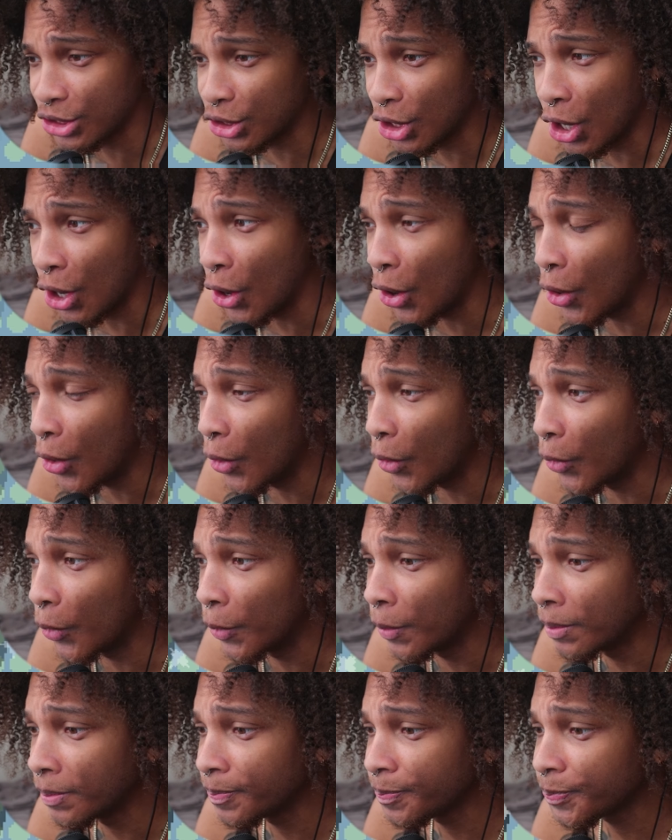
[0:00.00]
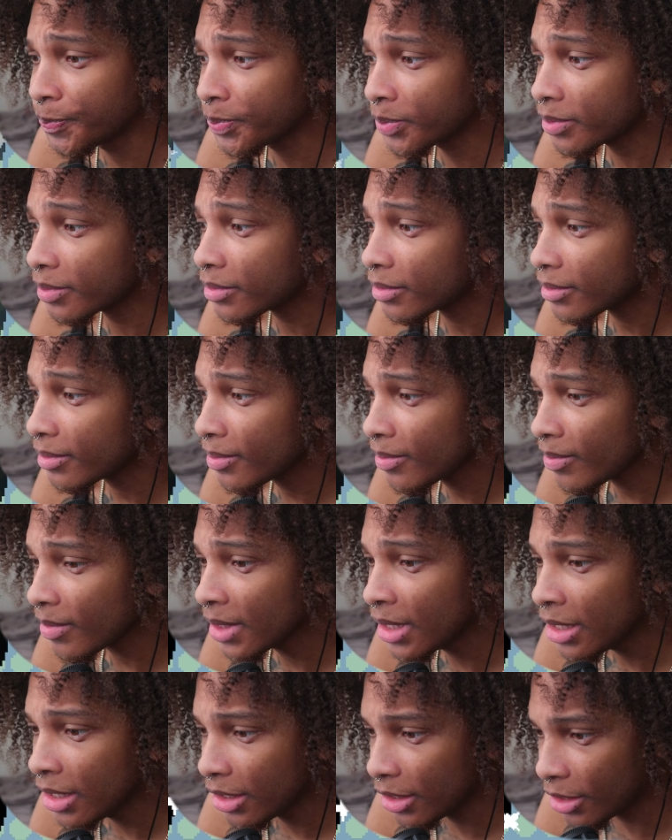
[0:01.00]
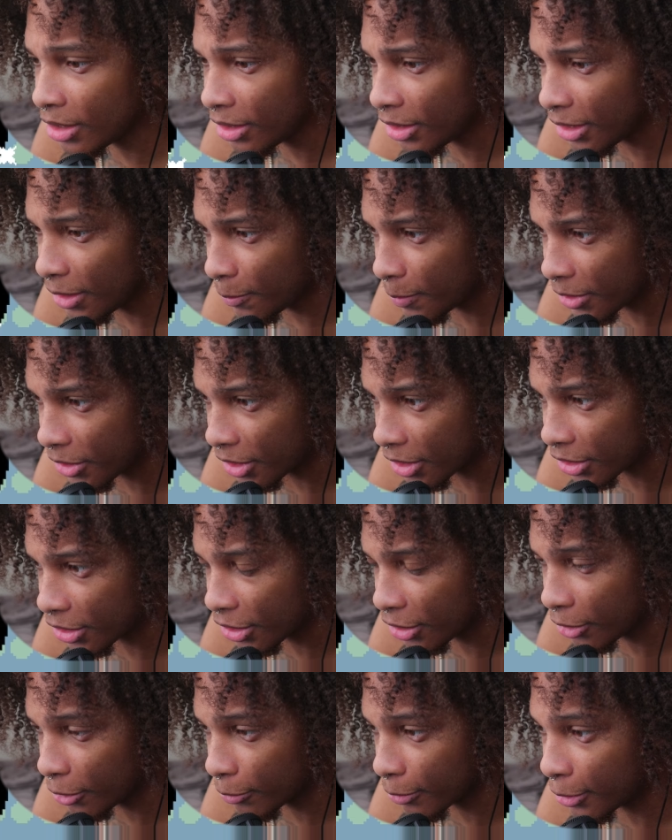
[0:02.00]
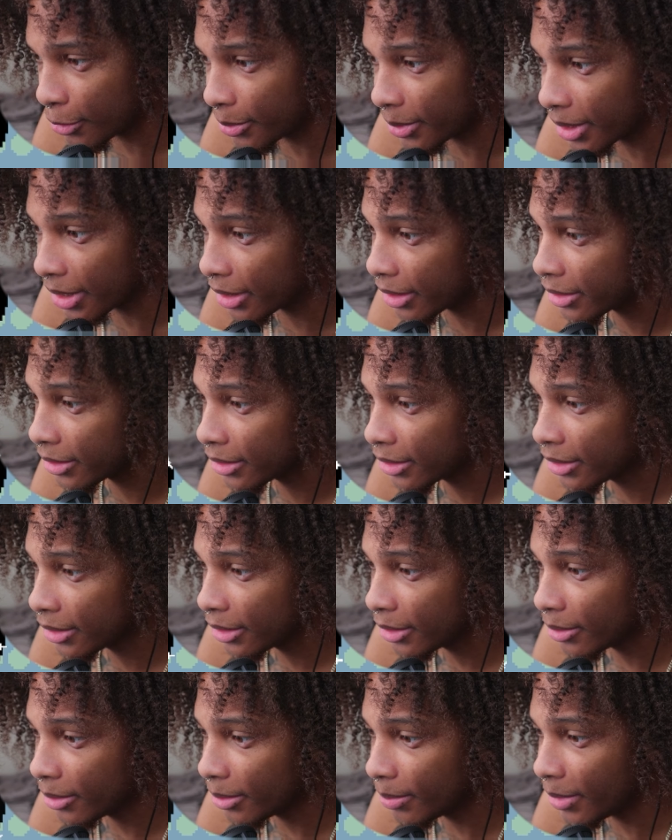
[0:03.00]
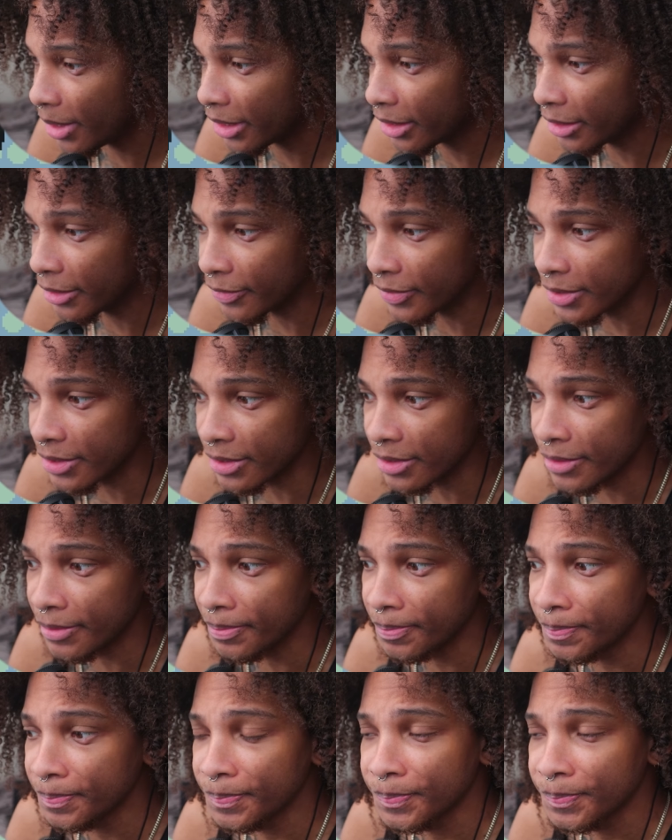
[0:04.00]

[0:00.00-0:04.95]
Show. Cooking with a killer robot. Magnificent